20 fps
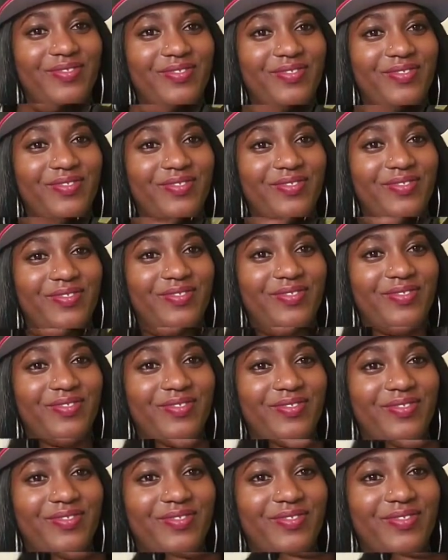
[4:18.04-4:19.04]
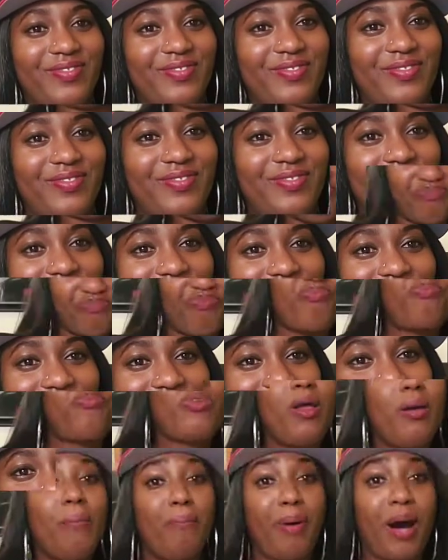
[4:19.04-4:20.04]
All right, so
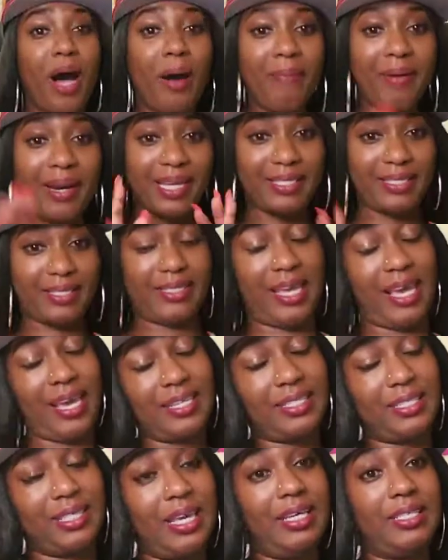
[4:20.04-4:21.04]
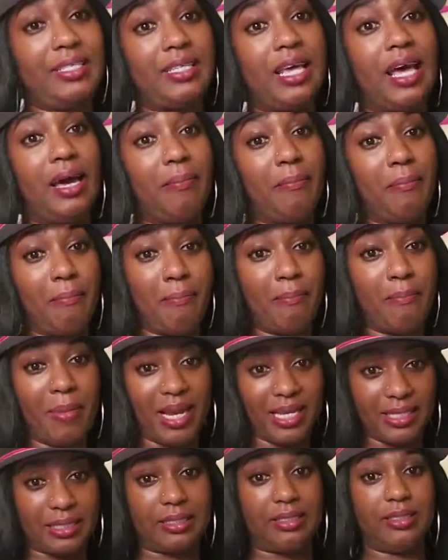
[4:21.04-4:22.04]
public sex is a
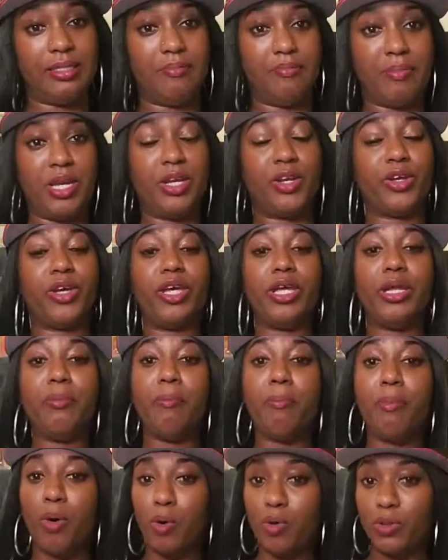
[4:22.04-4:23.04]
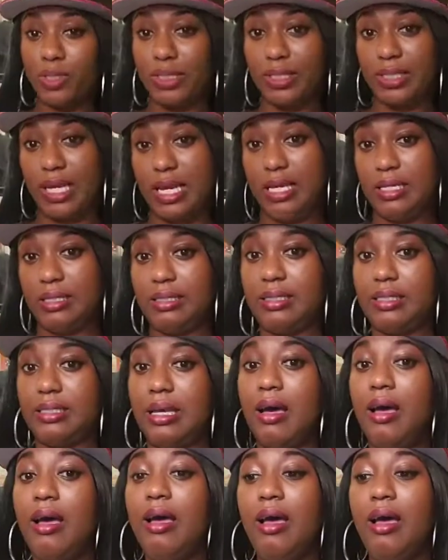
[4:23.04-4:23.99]
misdemeanor in most states.